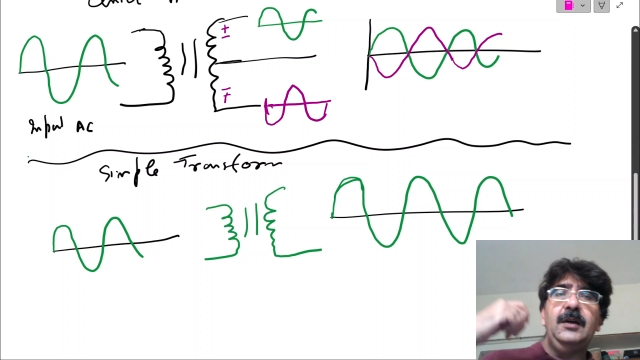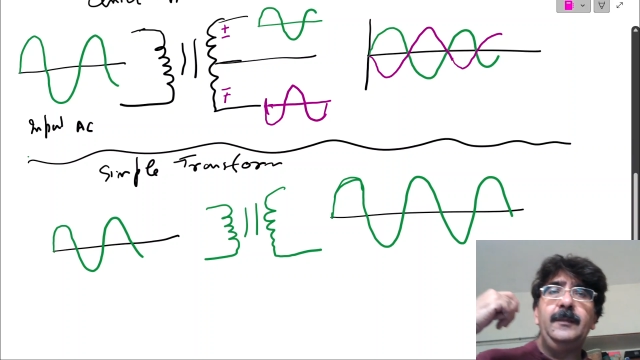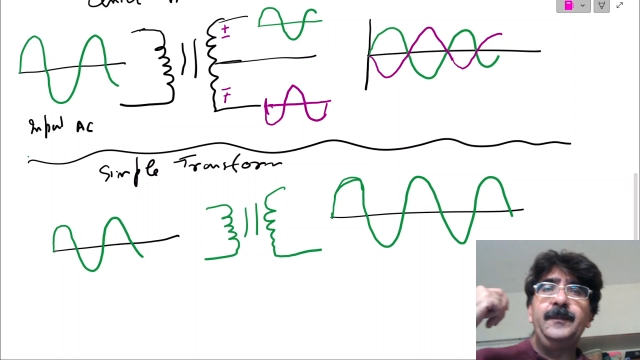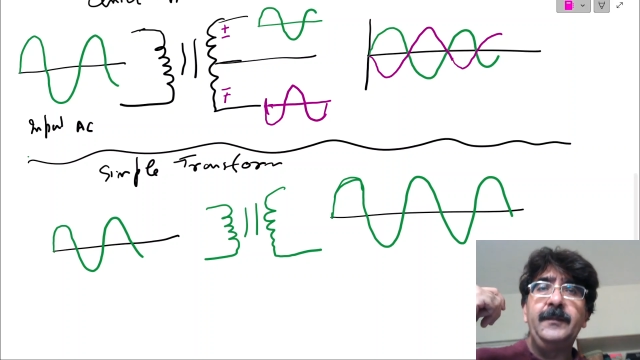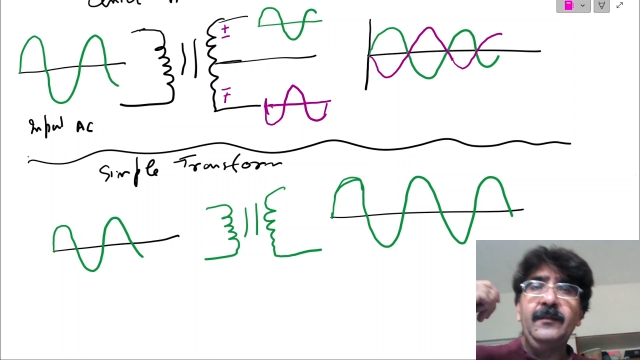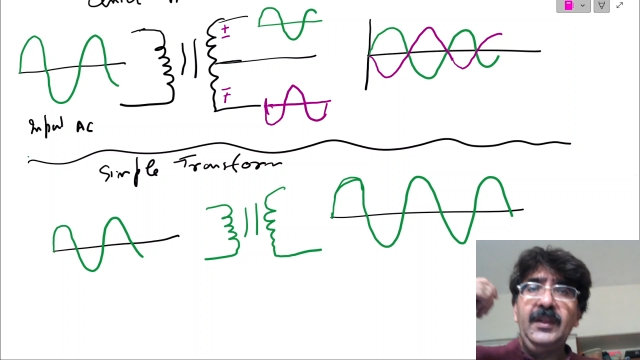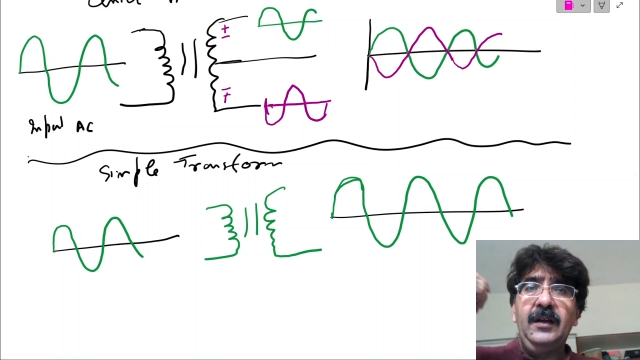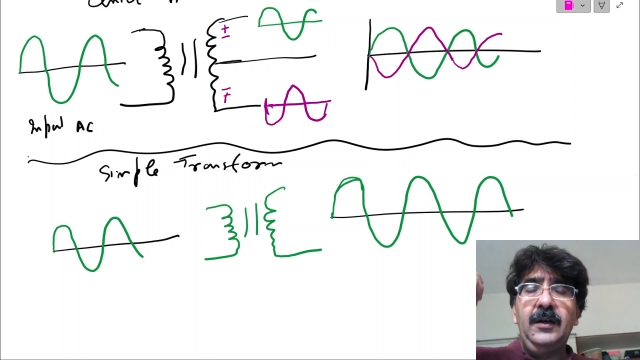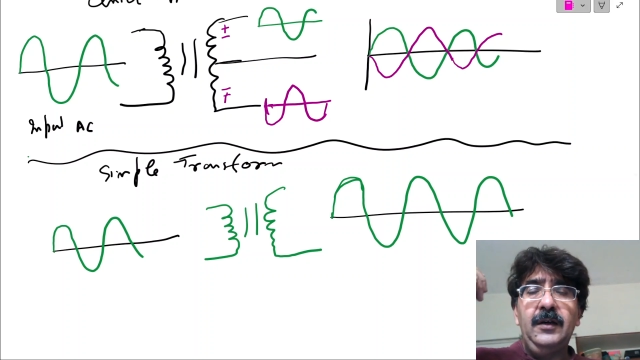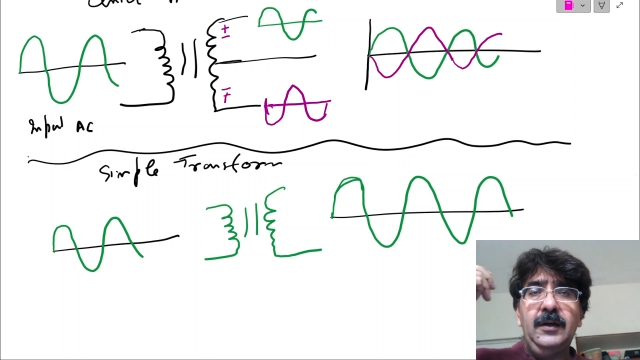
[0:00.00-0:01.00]
opposite
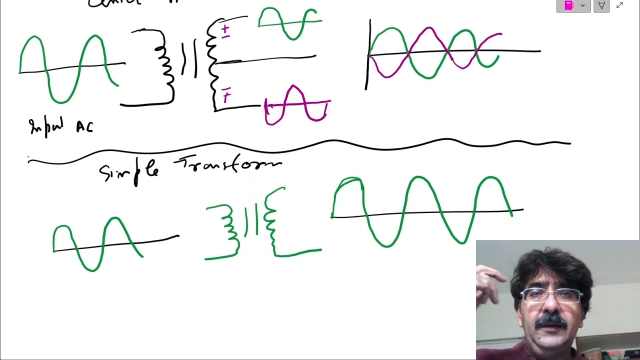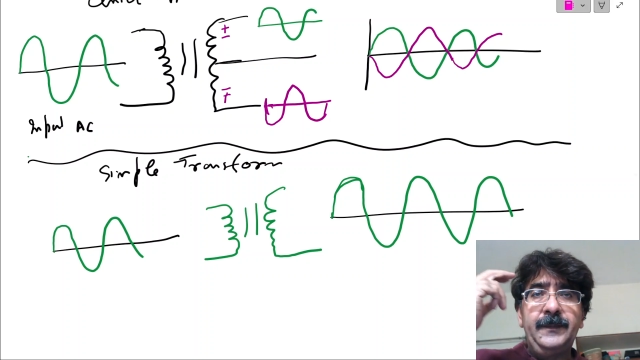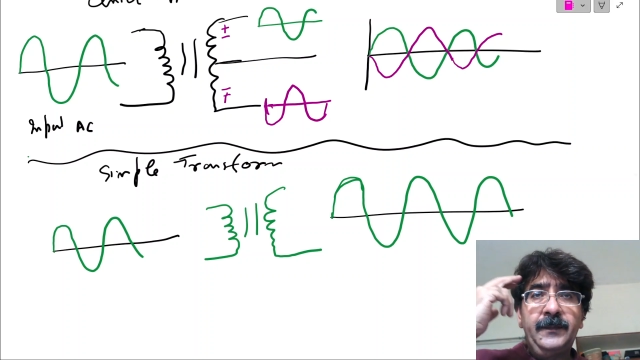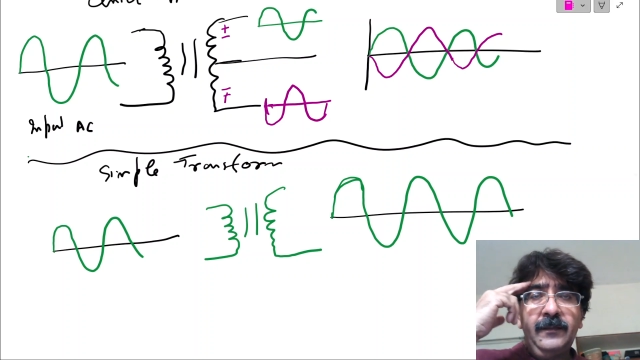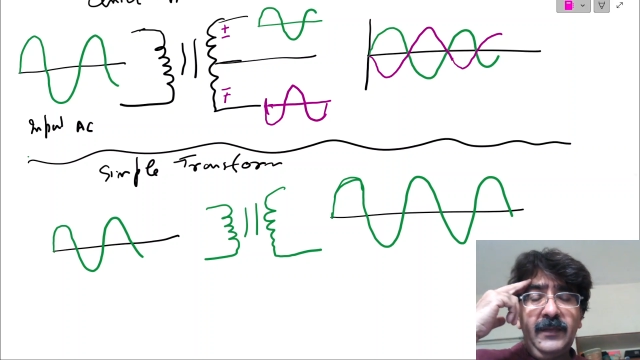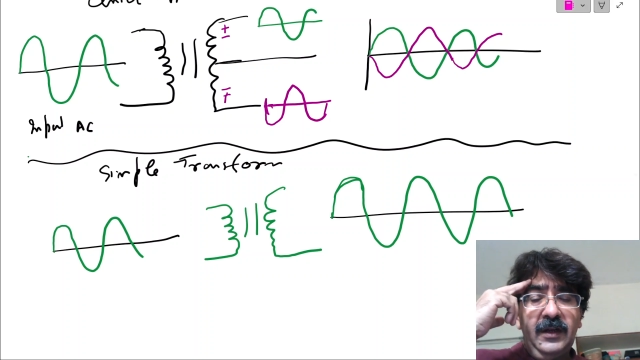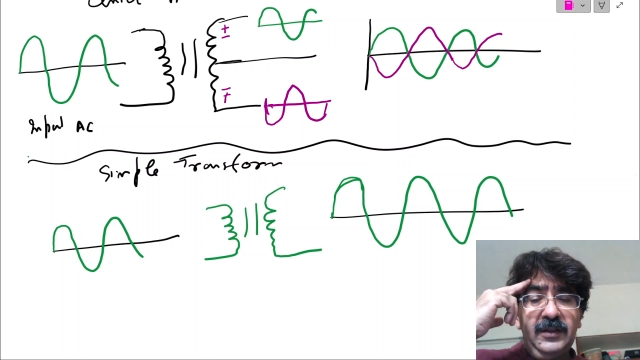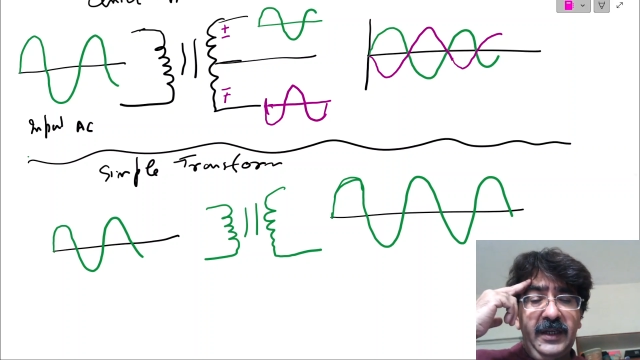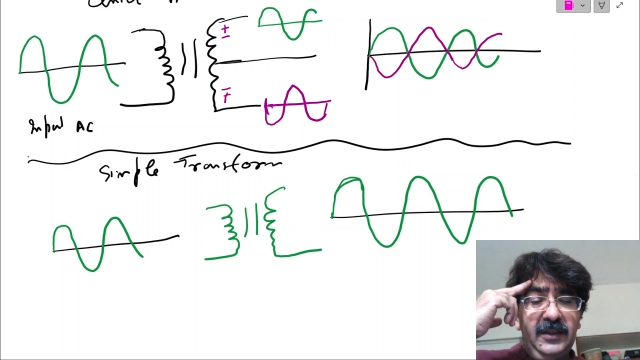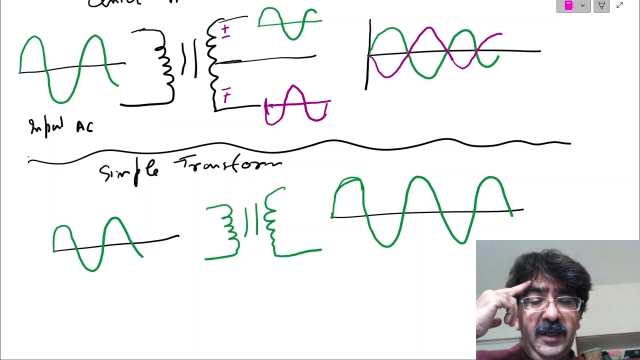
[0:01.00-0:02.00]
polarity. Mean you
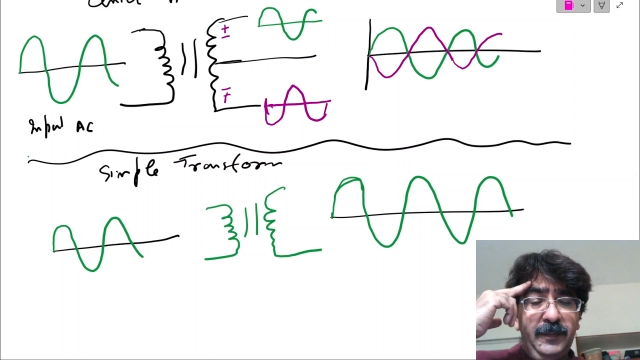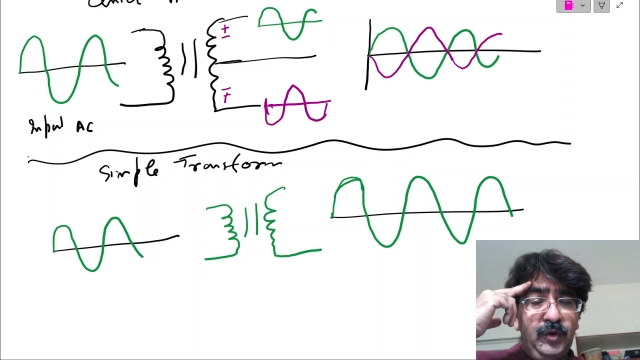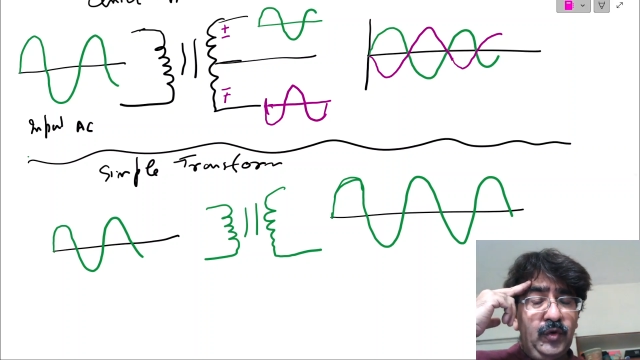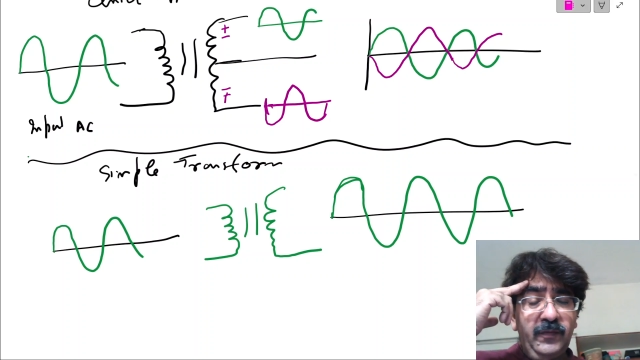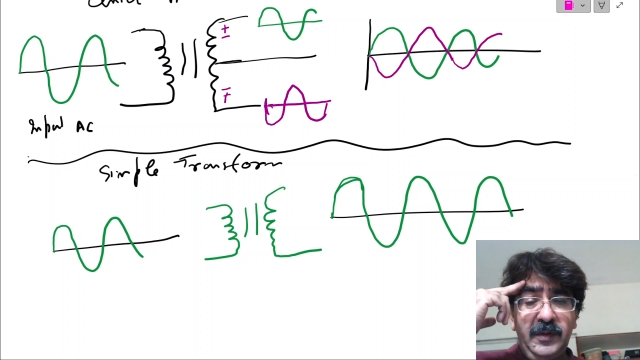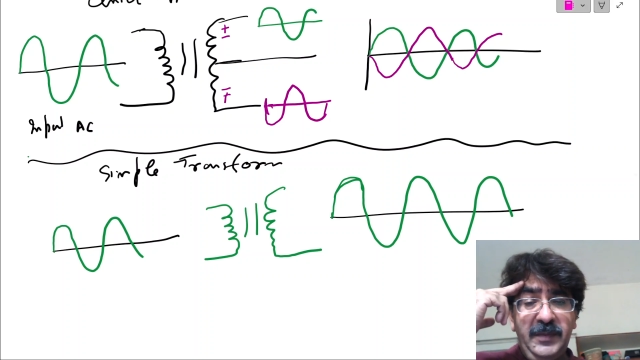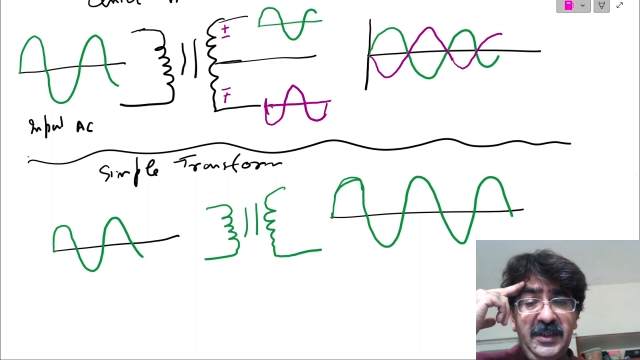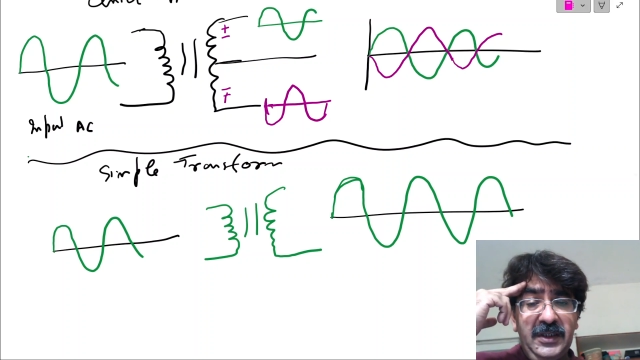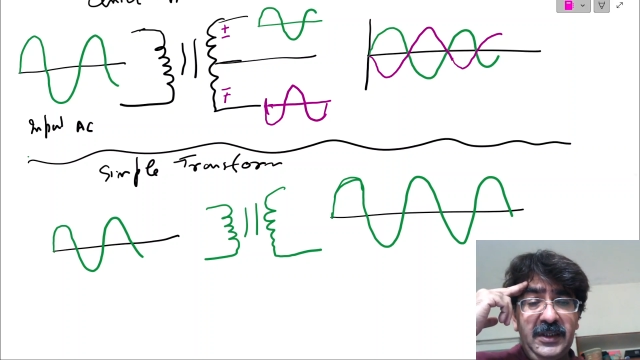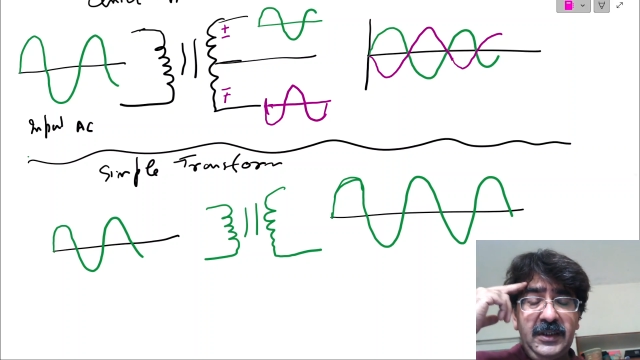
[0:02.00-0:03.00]
say that
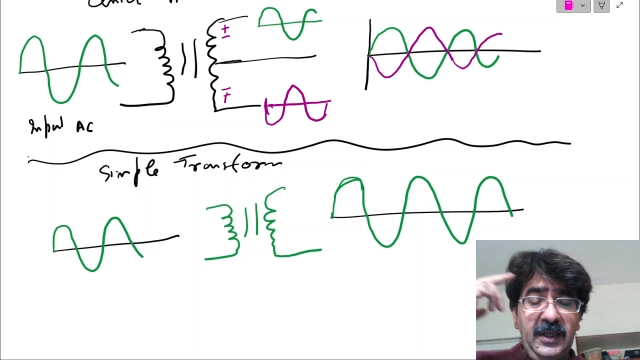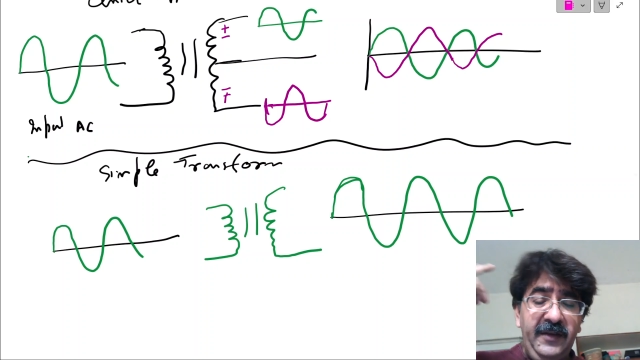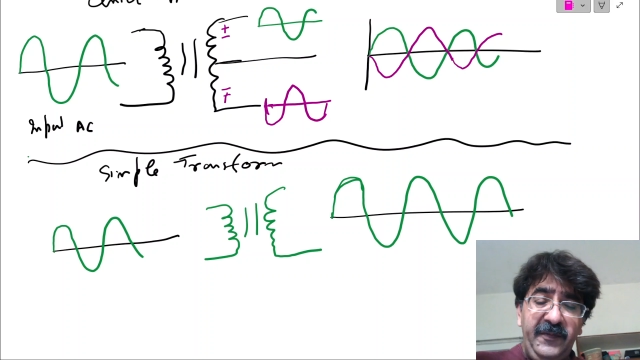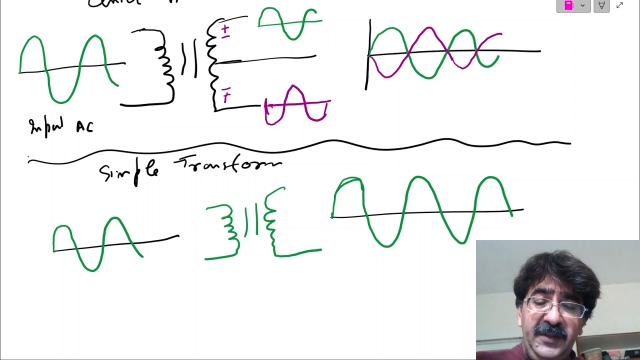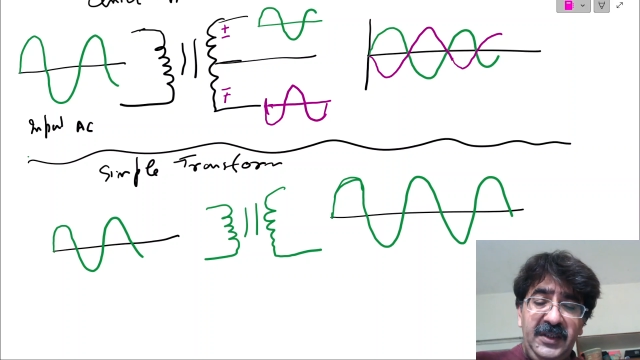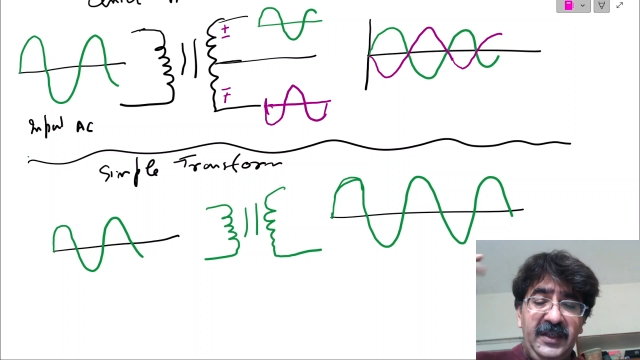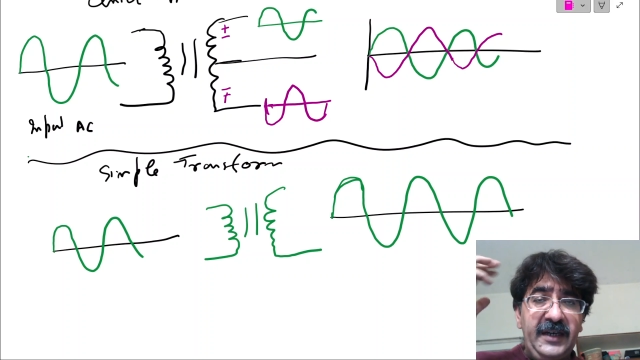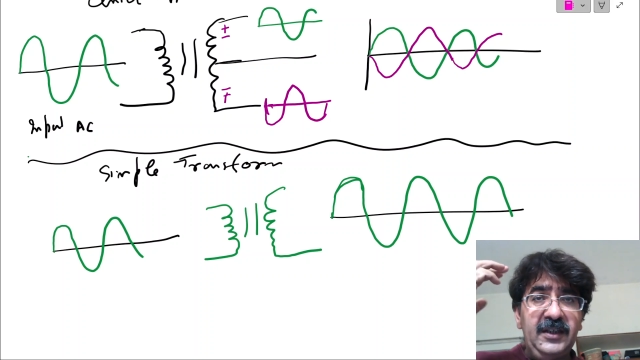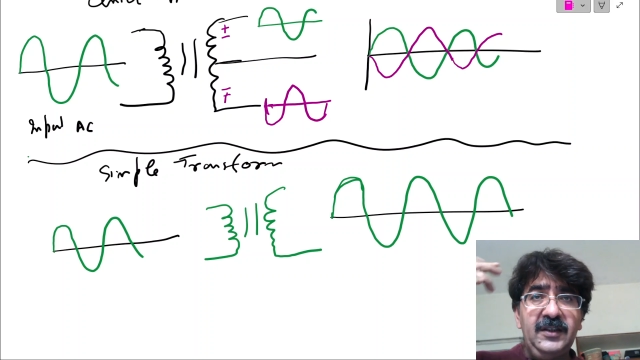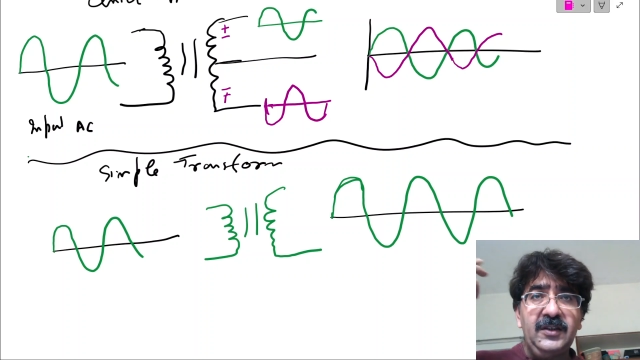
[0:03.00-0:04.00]
phase difference equal to
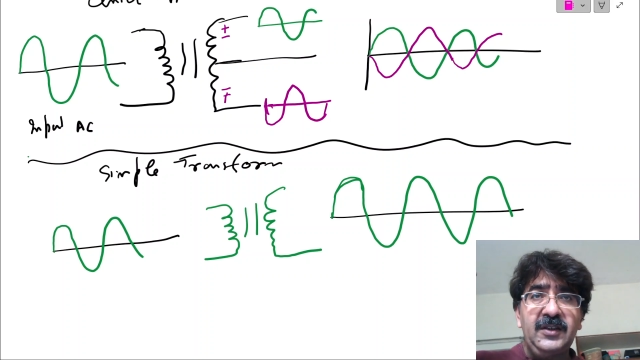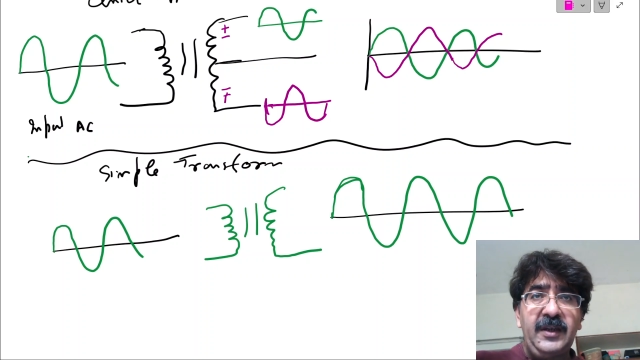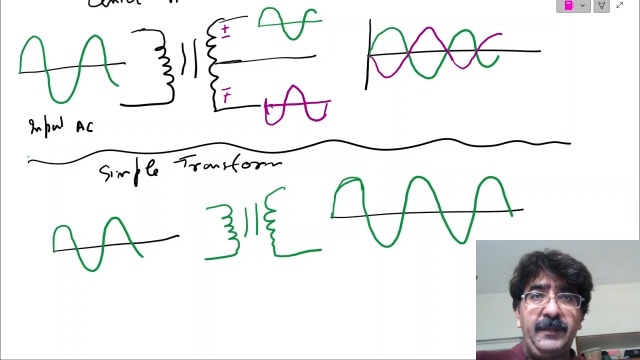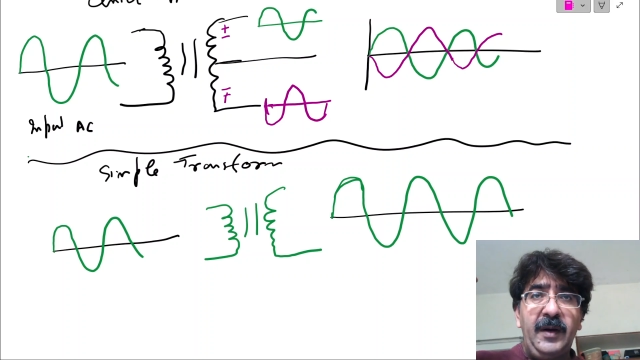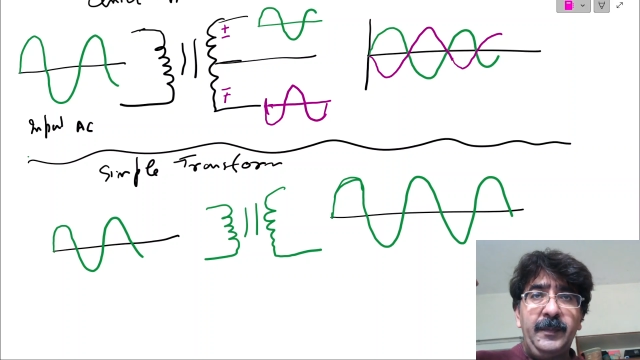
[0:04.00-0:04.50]
180.